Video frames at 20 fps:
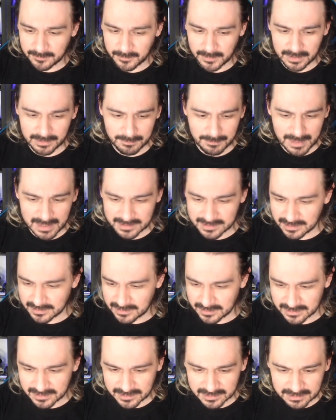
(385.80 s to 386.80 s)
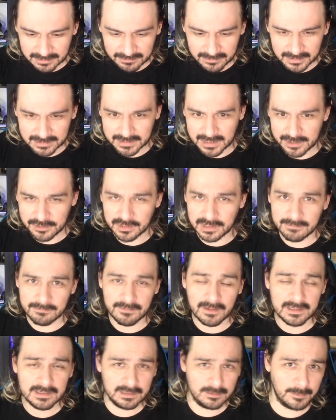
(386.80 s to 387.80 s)
messages and stuff like that. You can
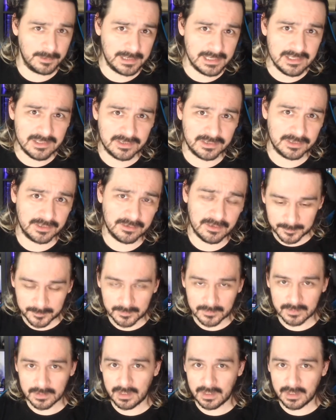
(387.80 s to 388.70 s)
find them on Instagram,